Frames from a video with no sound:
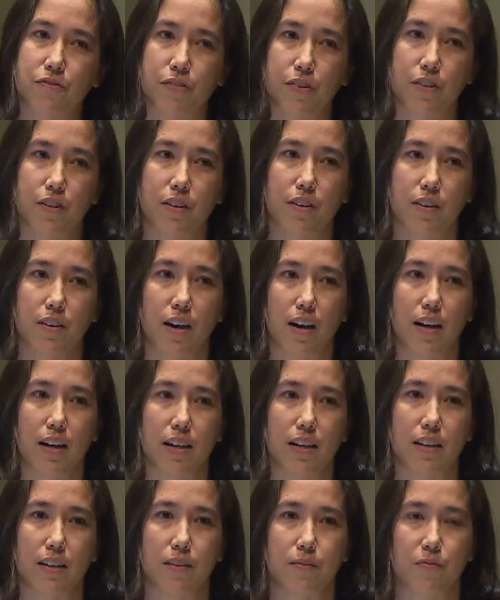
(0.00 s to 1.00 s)
for
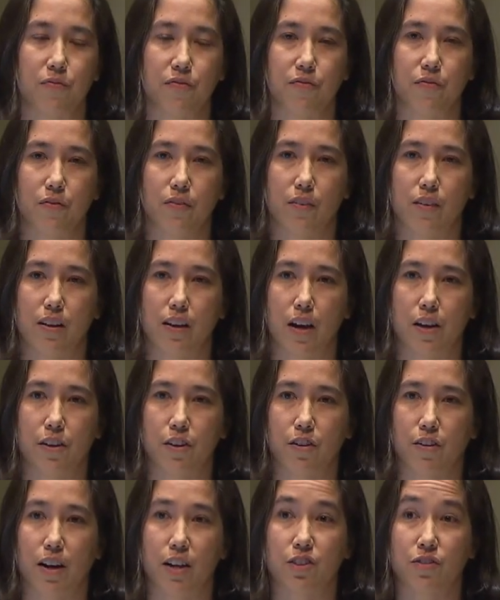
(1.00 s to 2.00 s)
uh,
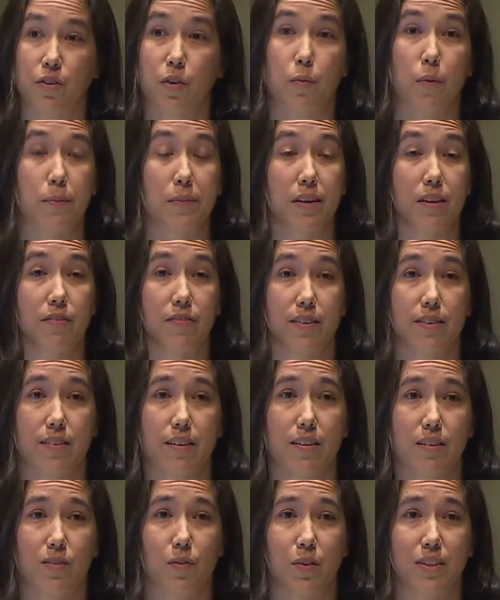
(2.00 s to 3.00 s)
undergraduate women in
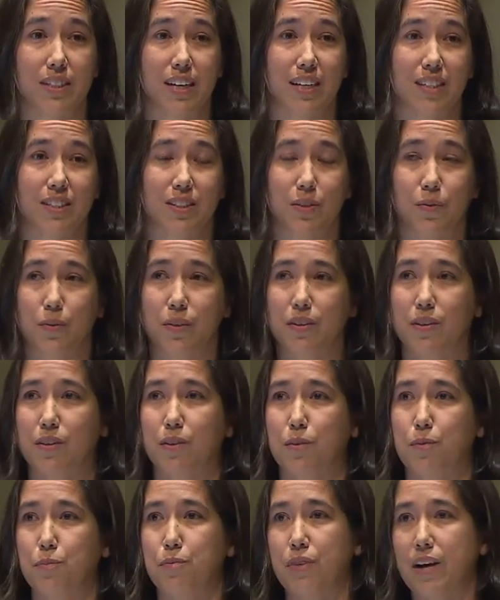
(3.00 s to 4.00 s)
physics, which actually we
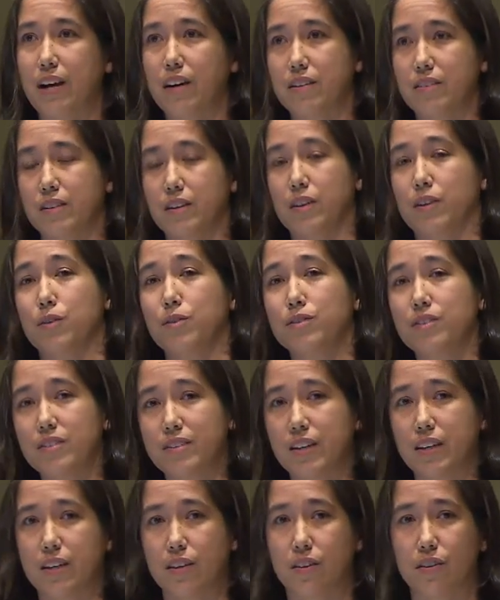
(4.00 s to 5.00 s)
are proud to
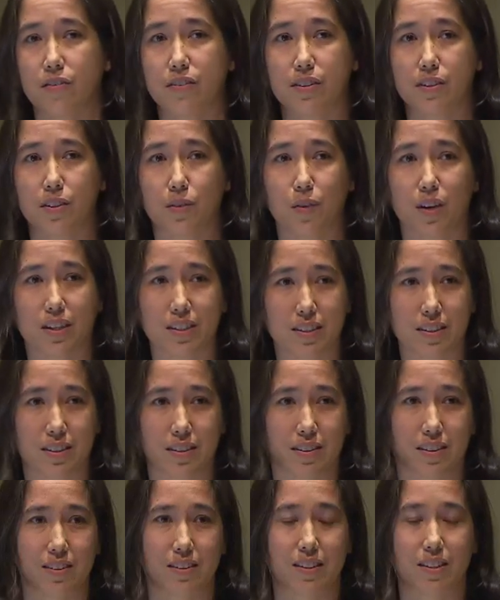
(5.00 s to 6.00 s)
host at University of
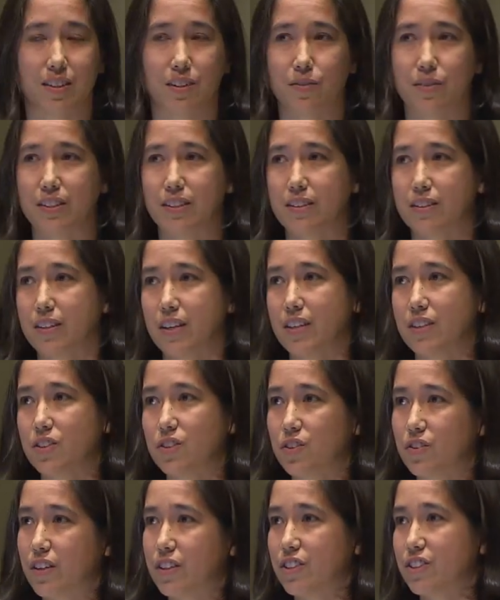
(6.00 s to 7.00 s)
Washington this year, and we just got
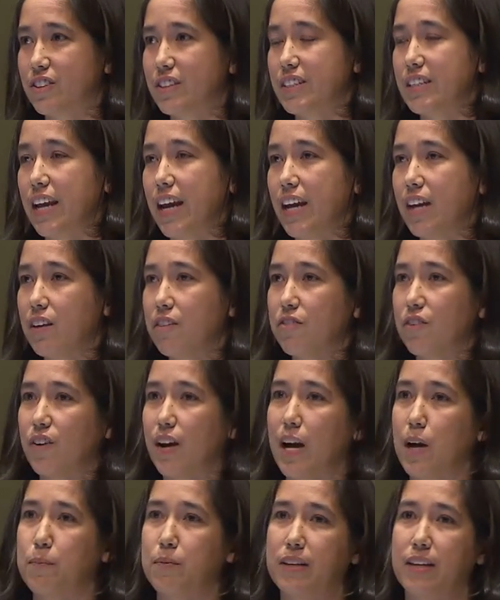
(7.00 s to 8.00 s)
284
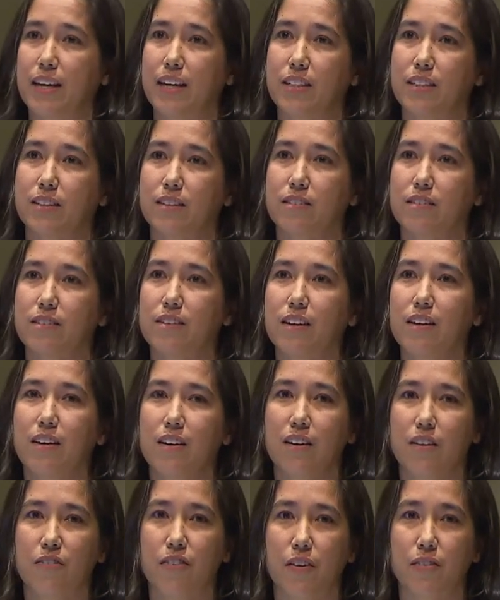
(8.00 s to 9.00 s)
applications
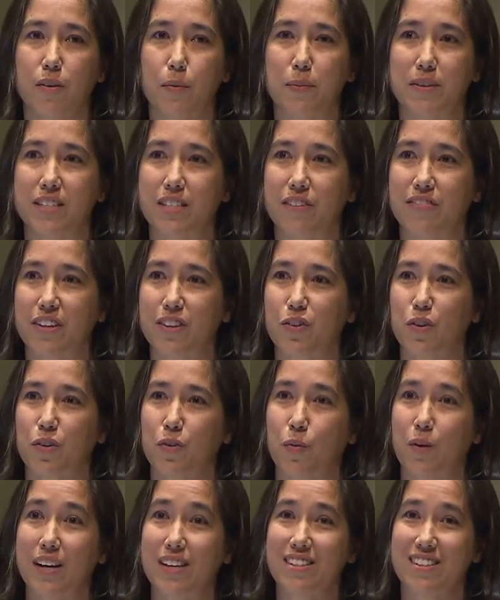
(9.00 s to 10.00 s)
yeah. from the Pacific
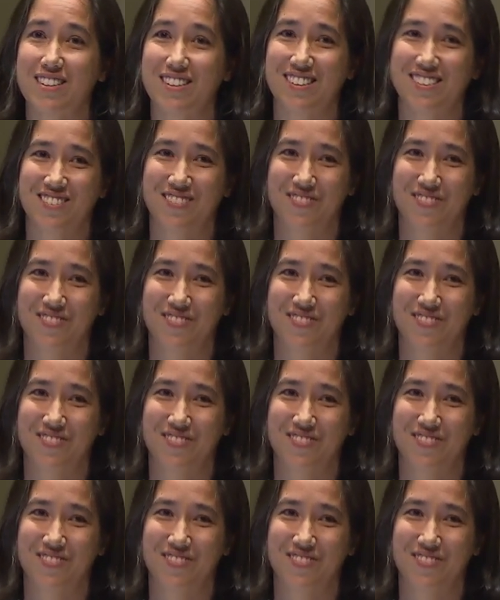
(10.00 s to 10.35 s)
Northwest.